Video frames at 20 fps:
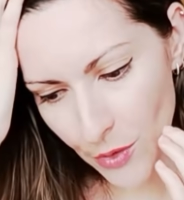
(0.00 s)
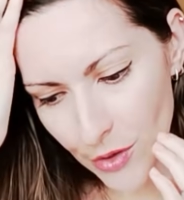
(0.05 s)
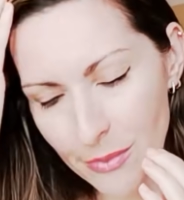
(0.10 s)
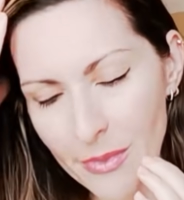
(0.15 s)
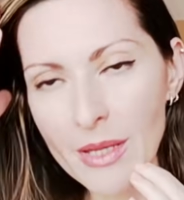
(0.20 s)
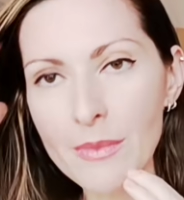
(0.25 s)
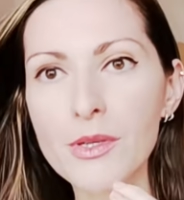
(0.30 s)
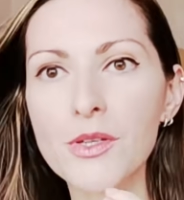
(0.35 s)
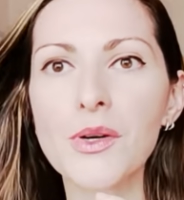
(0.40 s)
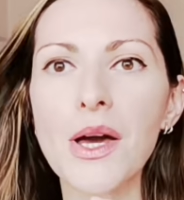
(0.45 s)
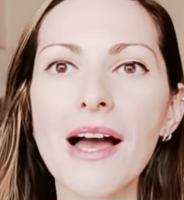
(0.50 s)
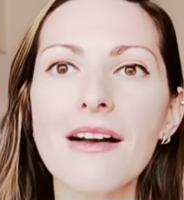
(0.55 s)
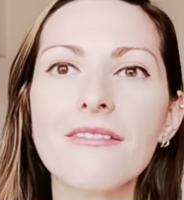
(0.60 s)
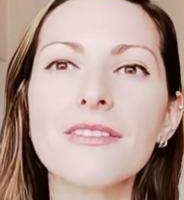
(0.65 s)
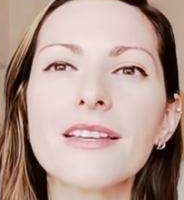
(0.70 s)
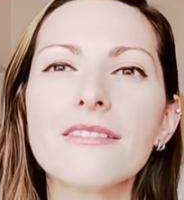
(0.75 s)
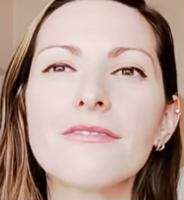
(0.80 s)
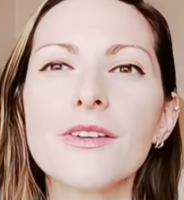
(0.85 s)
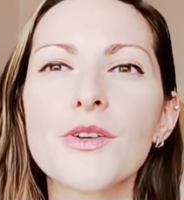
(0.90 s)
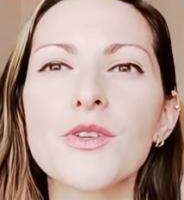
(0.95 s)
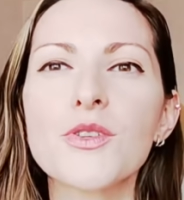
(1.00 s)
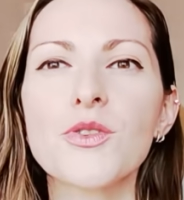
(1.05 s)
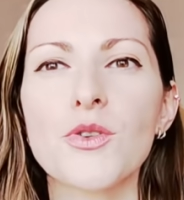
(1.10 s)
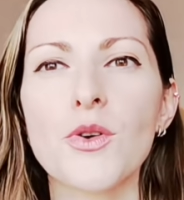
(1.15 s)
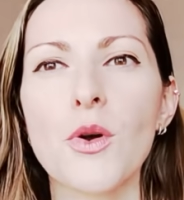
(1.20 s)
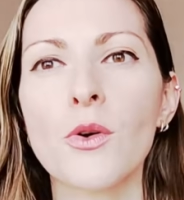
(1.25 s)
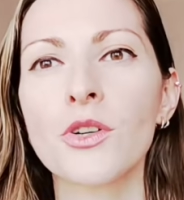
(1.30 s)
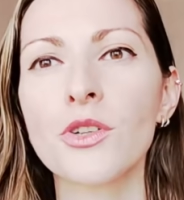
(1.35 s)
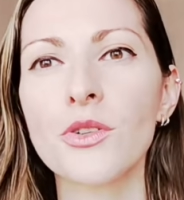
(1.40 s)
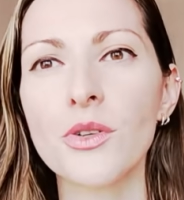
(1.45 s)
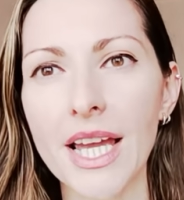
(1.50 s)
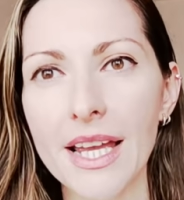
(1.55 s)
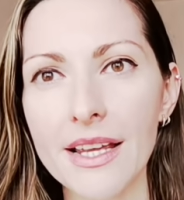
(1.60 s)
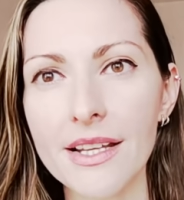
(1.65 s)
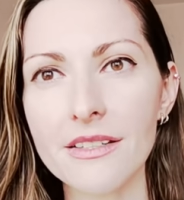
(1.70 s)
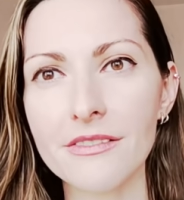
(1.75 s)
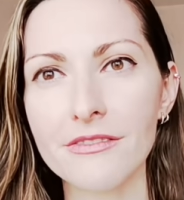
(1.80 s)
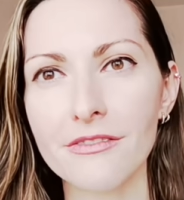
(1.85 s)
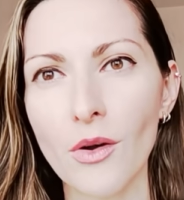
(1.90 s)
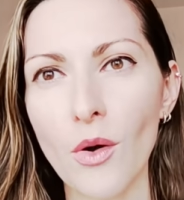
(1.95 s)
or maybe you have like very strong
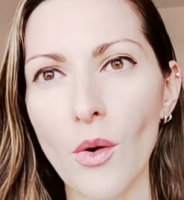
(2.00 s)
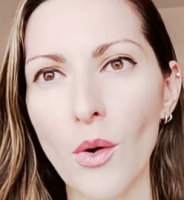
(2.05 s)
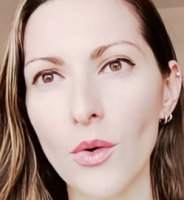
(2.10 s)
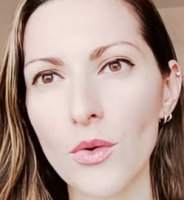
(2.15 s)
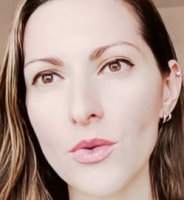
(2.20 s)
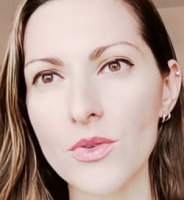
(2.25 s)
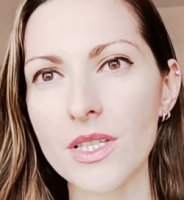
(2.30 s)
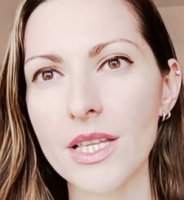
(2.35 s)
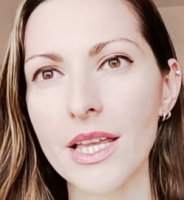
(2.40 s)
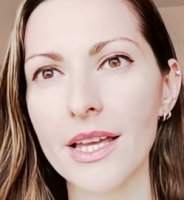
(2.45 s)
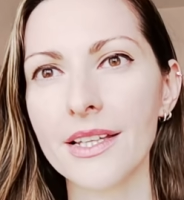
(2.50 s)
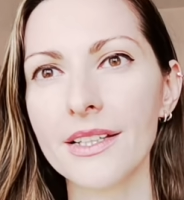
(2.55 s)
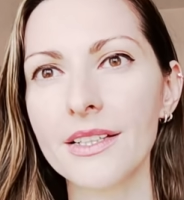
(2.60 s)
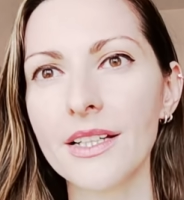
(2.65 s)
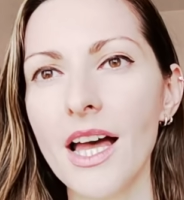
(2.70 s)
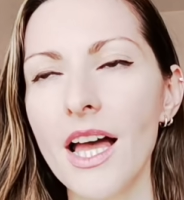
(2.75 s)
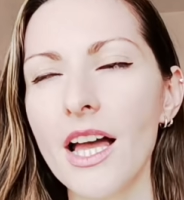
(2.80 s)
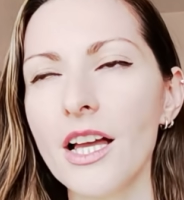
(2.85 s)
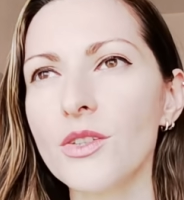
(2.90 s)
creative goals like